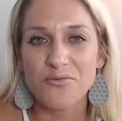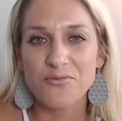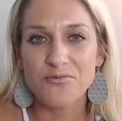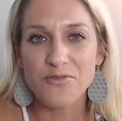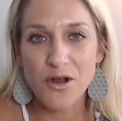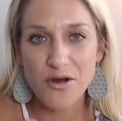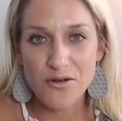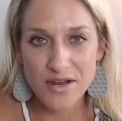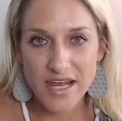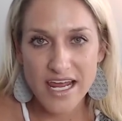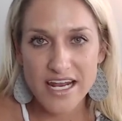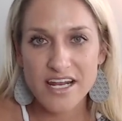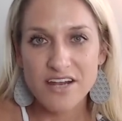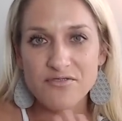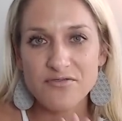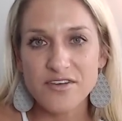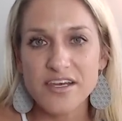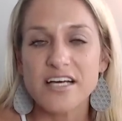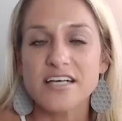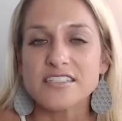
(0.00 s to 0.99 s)
Rodan and
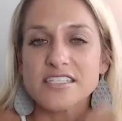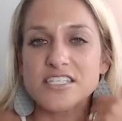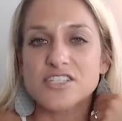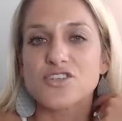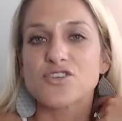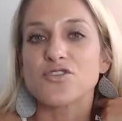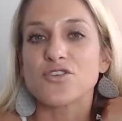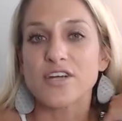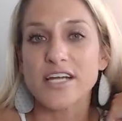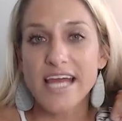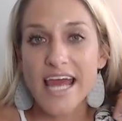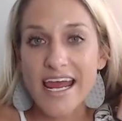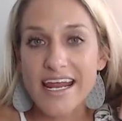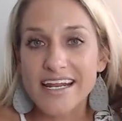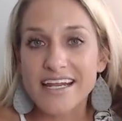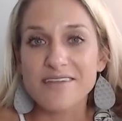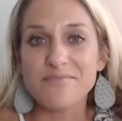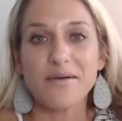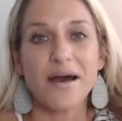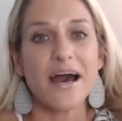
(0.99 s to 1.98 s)
Fields is
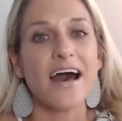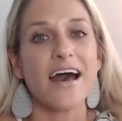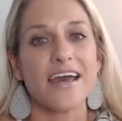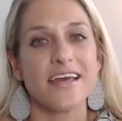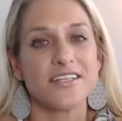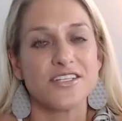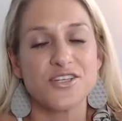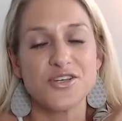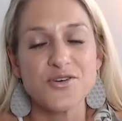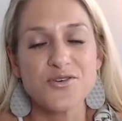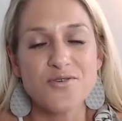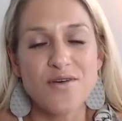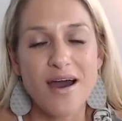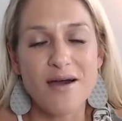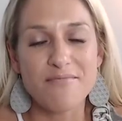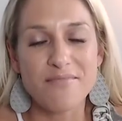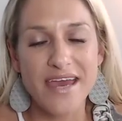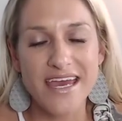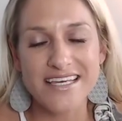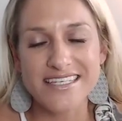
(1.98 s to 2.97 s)
created by two
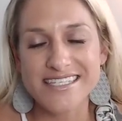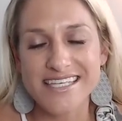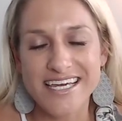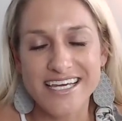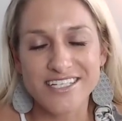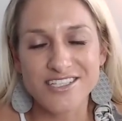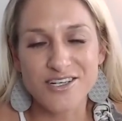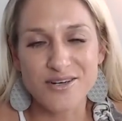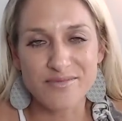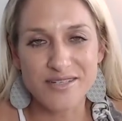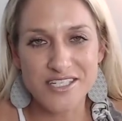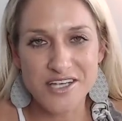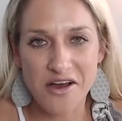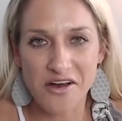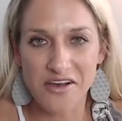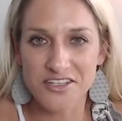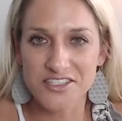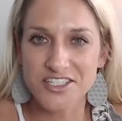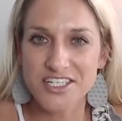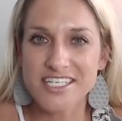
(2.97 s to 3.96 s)
amazing
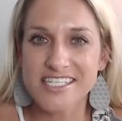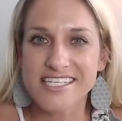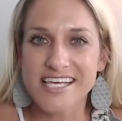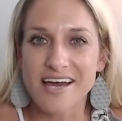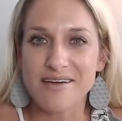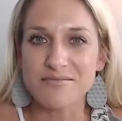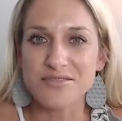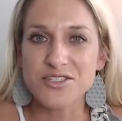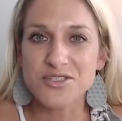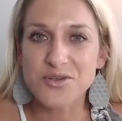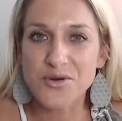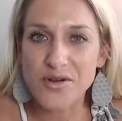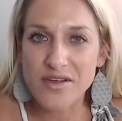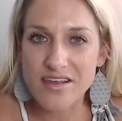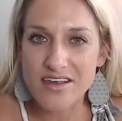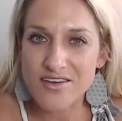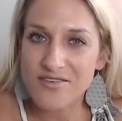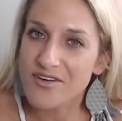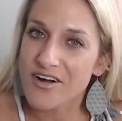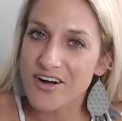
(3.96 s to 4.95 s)
dermatologists. I'm sure
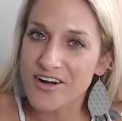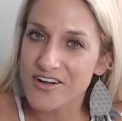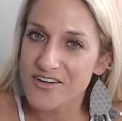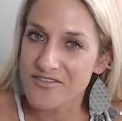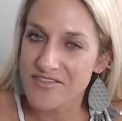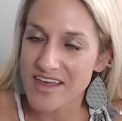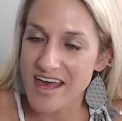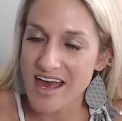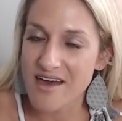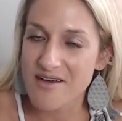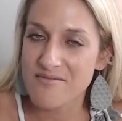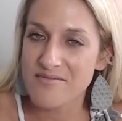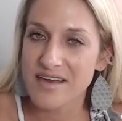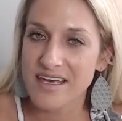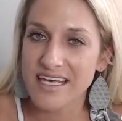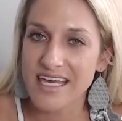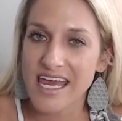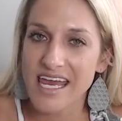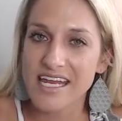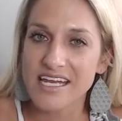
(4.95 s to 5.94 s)
that you've heard of them,
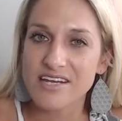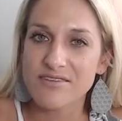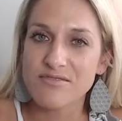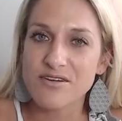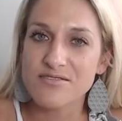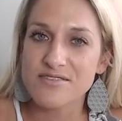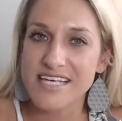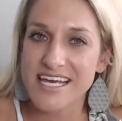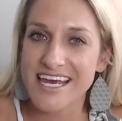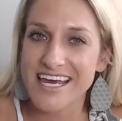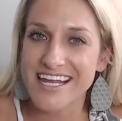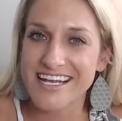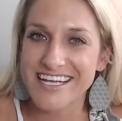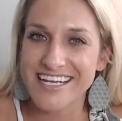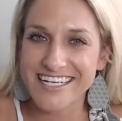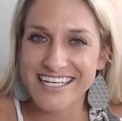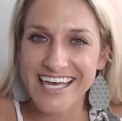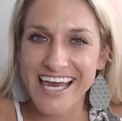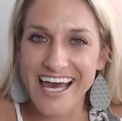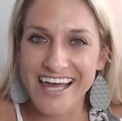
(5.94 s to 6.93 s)
Katie Rodan
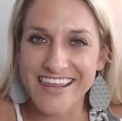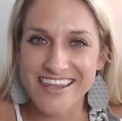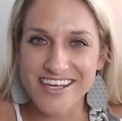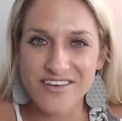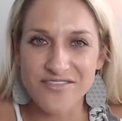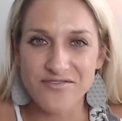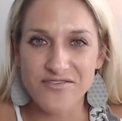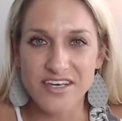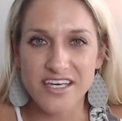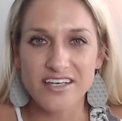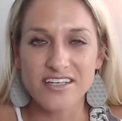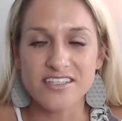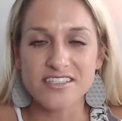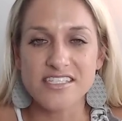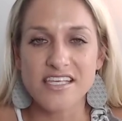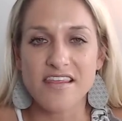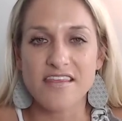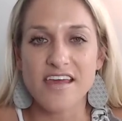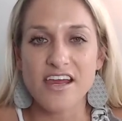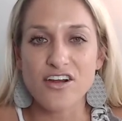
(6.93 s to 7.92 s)
and Kathy
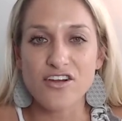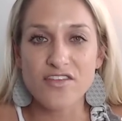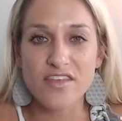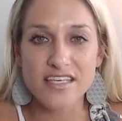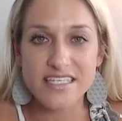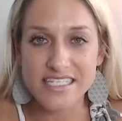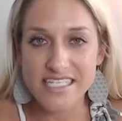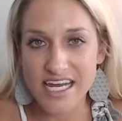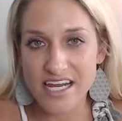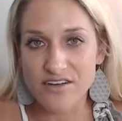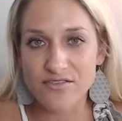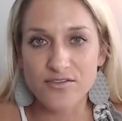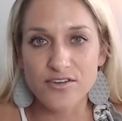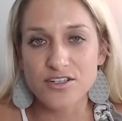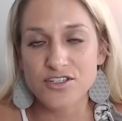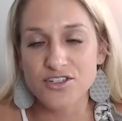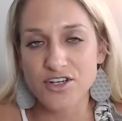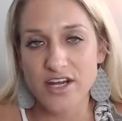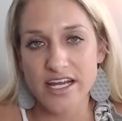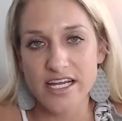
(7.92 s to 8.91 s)
Fields. They're the
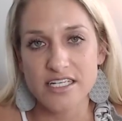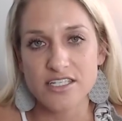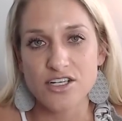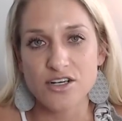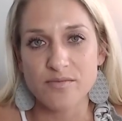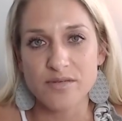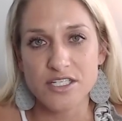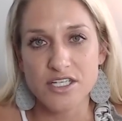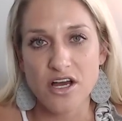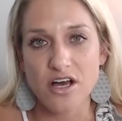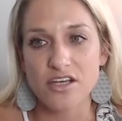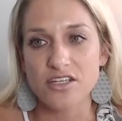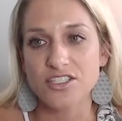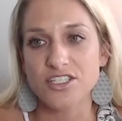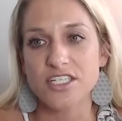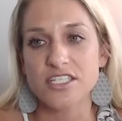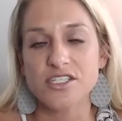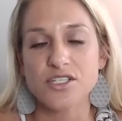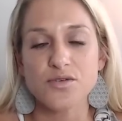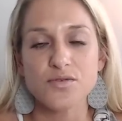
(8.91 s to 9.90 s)
Stanford-trained
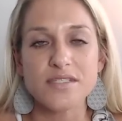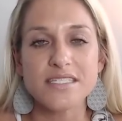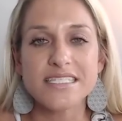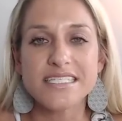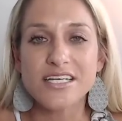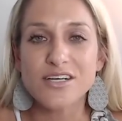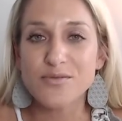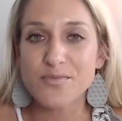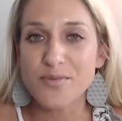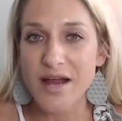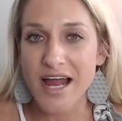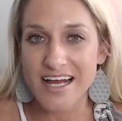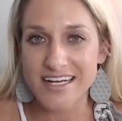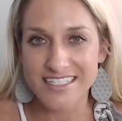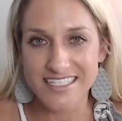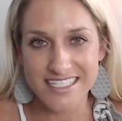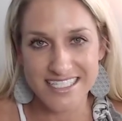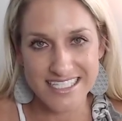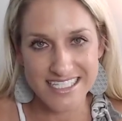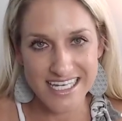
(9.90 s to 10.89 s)
dermatologists who still
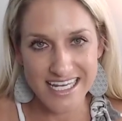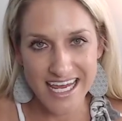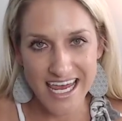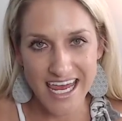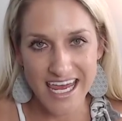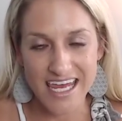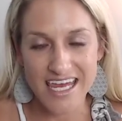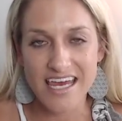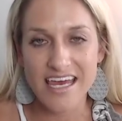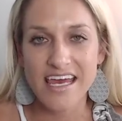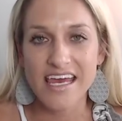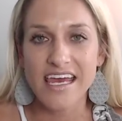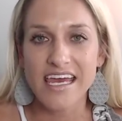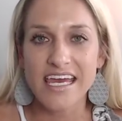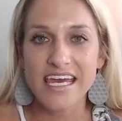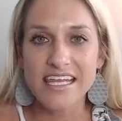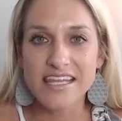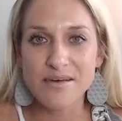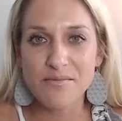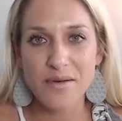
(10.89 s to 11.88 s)
practice today
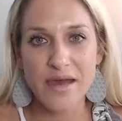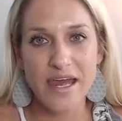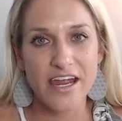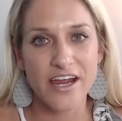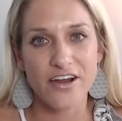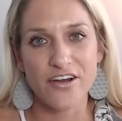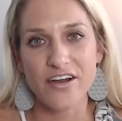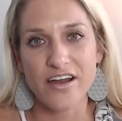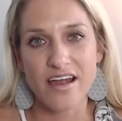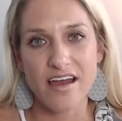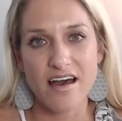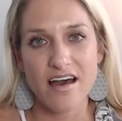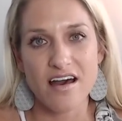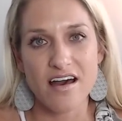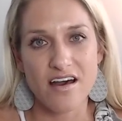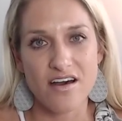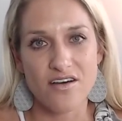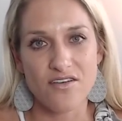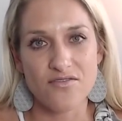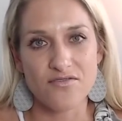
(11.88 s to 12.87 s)
in the Bay Area
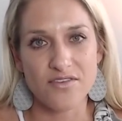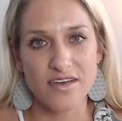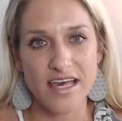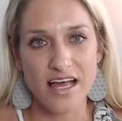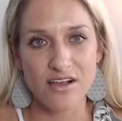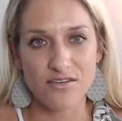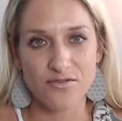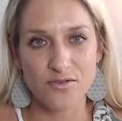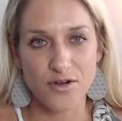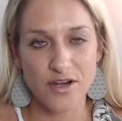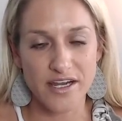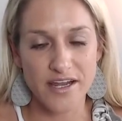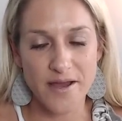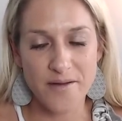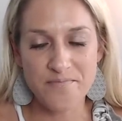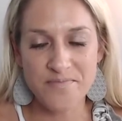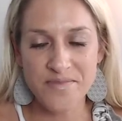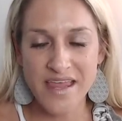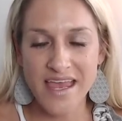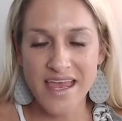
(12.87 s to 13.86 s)
of
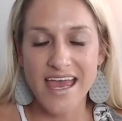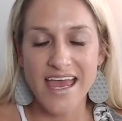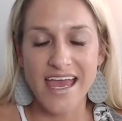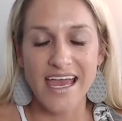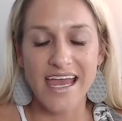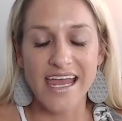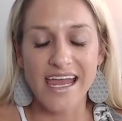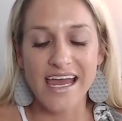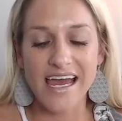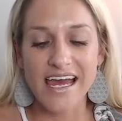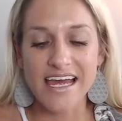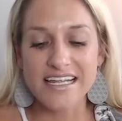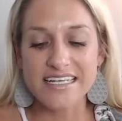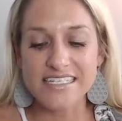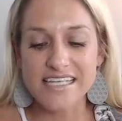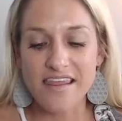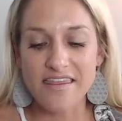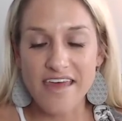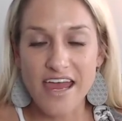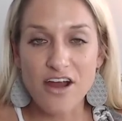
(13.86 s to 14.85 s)
California,
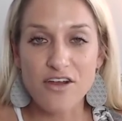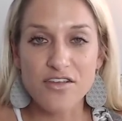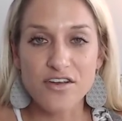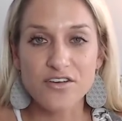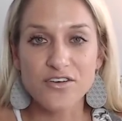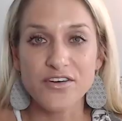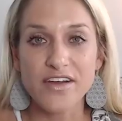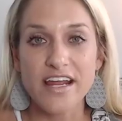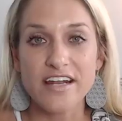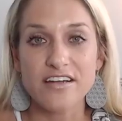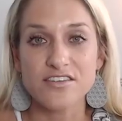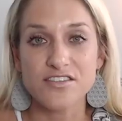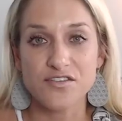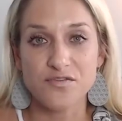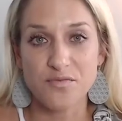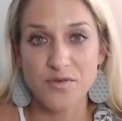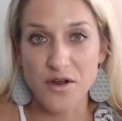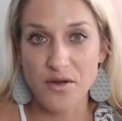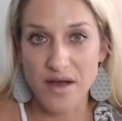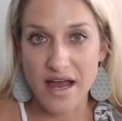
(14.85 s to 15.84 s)
and they are the creators
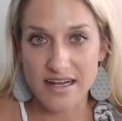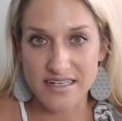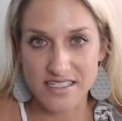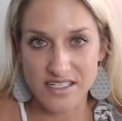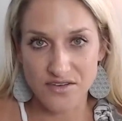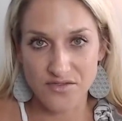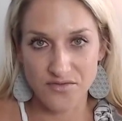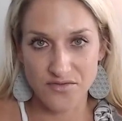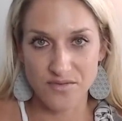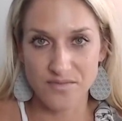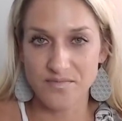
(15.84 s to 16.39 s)
of Proactiv.